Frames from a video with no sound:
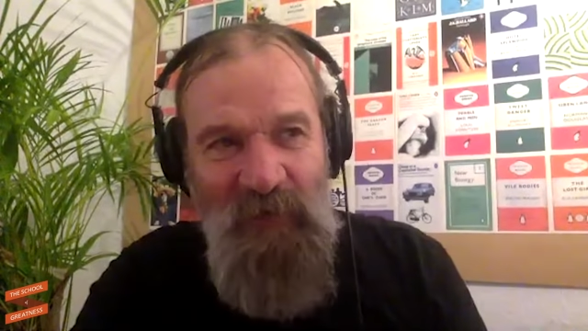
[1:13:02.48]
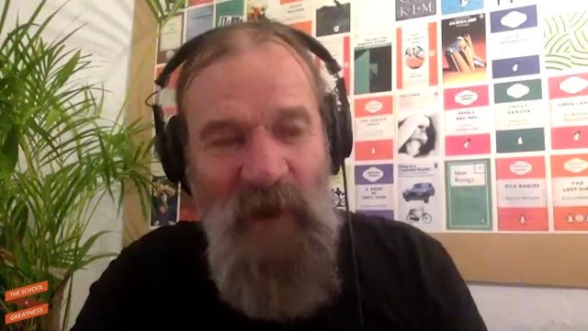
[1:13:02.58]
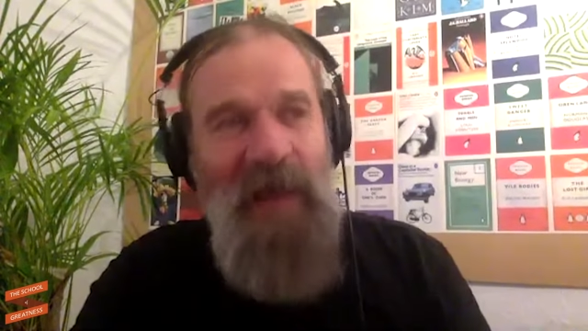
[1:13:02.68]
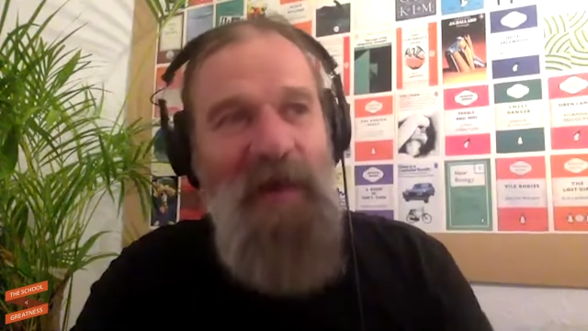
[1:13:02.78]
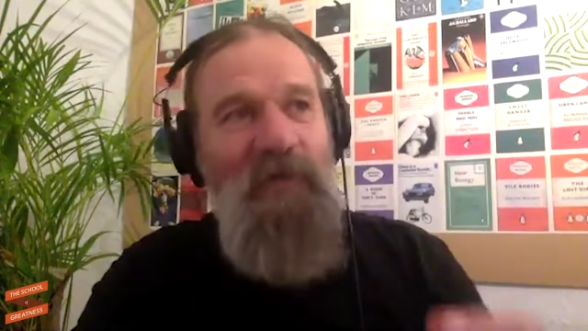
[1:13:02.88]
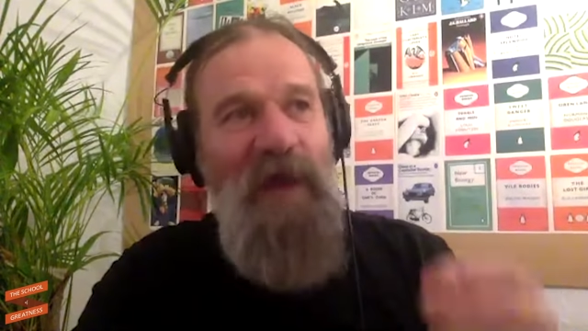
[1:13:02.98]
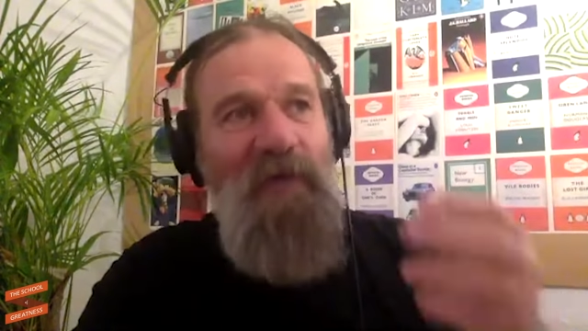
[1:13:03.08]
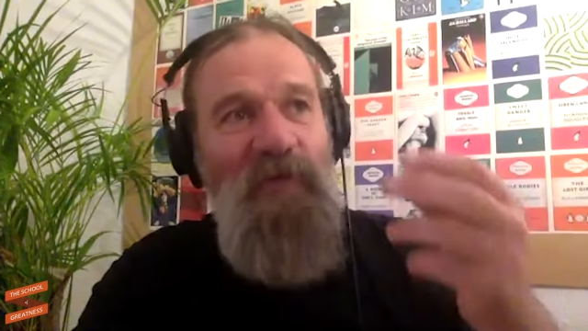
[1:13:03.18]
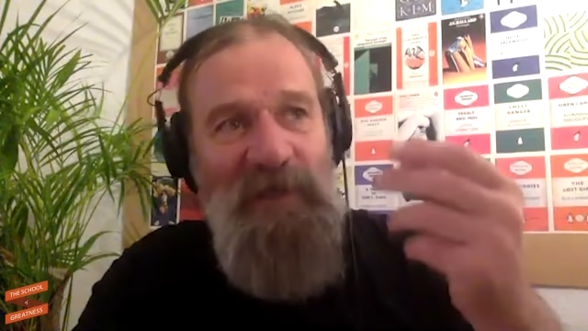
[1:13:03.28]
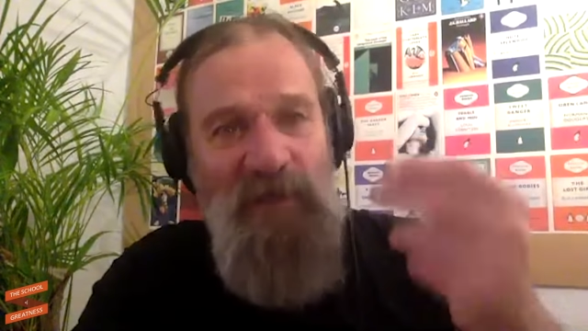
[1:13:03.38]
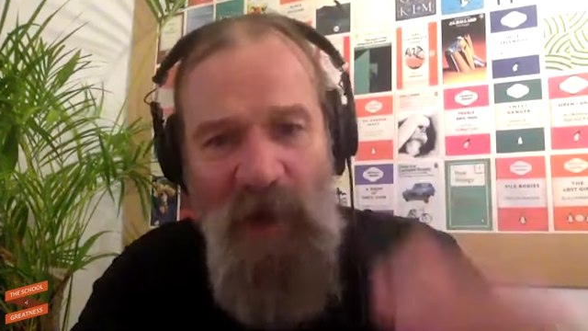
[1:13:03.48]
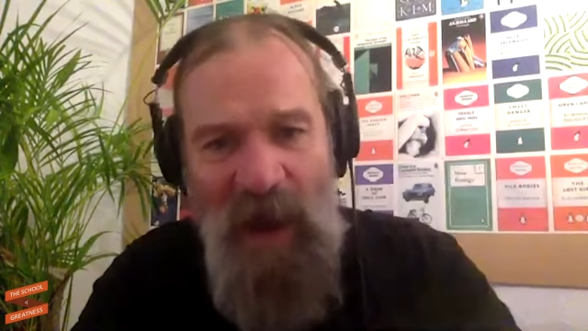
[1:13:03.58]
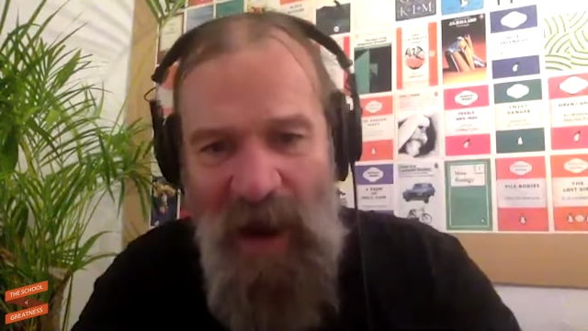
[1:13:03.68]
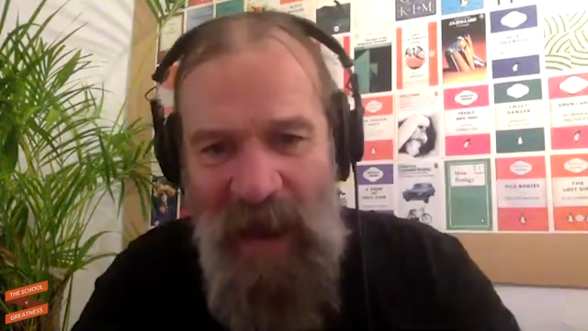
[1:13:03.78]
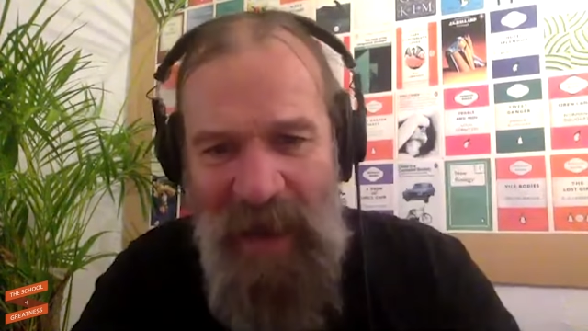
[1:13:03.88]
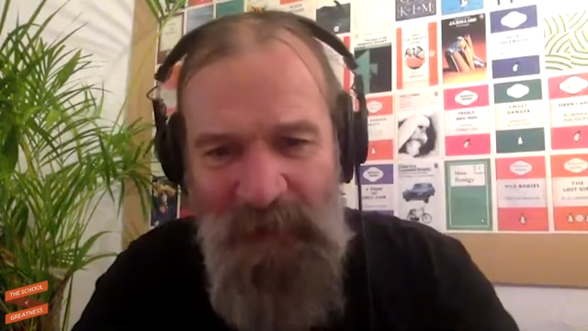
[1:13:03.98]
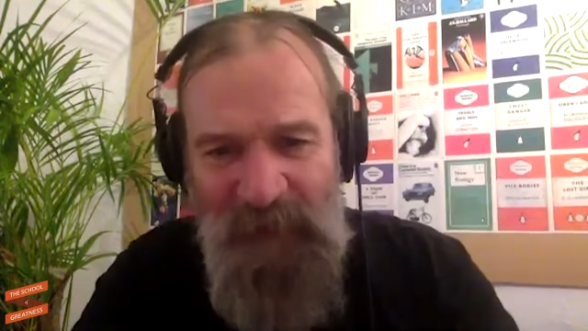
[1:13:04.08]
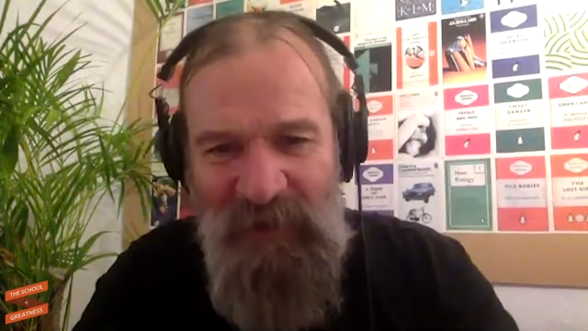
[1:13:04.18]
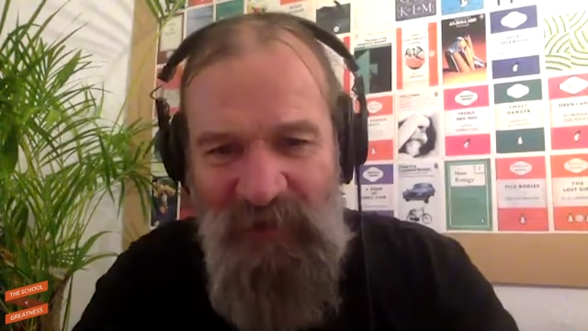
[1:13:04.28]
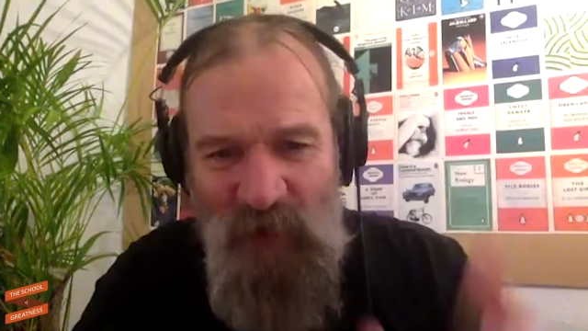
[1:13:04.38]
When you are happy,
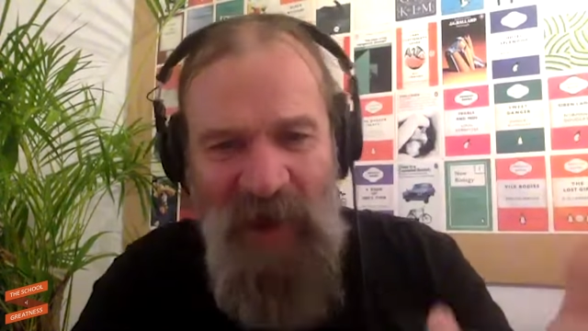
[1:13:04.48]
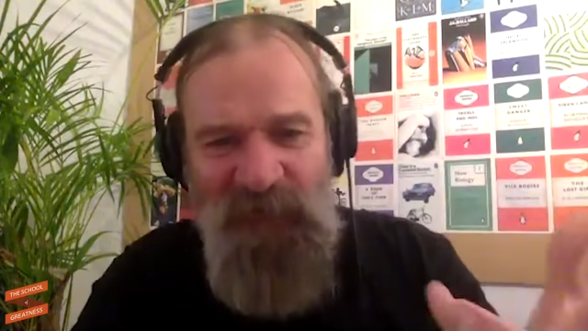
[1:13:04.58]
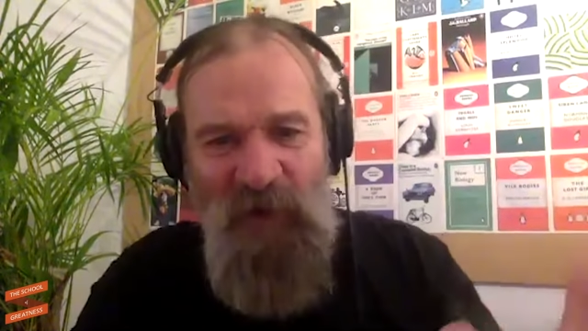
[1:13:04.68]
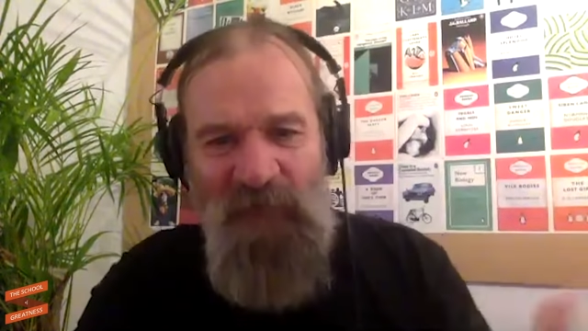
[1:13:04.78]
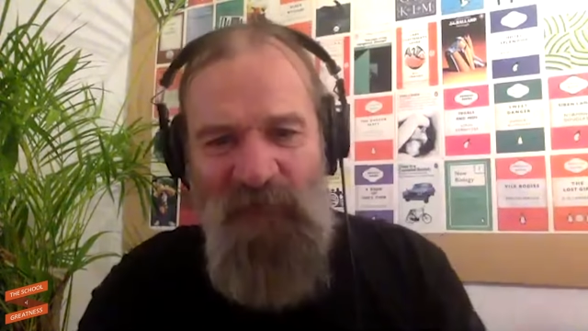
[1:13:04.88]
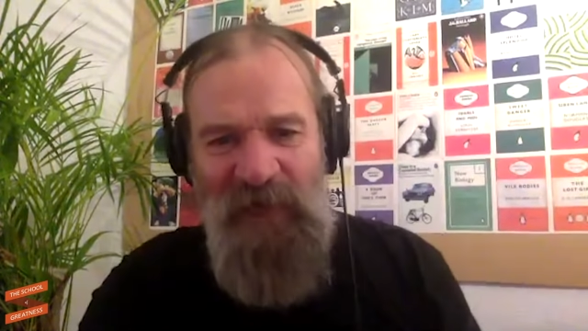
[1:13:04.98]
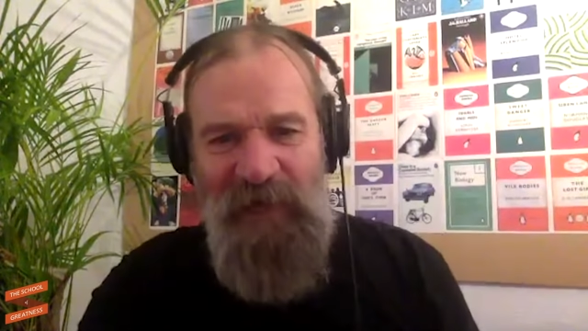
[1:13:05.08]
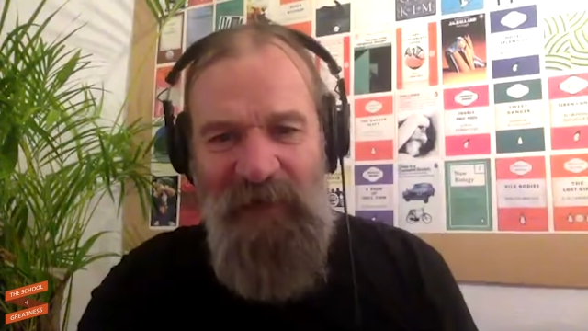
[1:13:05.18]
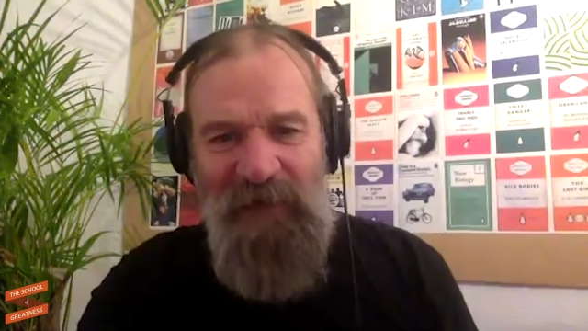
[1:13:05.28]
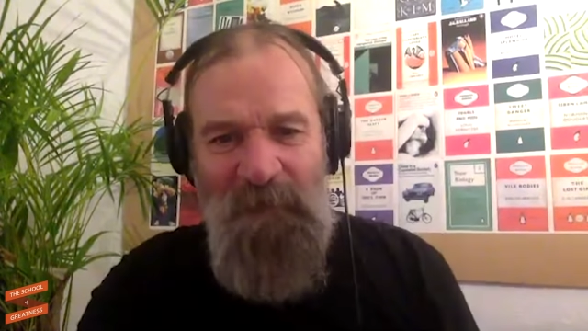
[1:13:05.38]
you have no fear.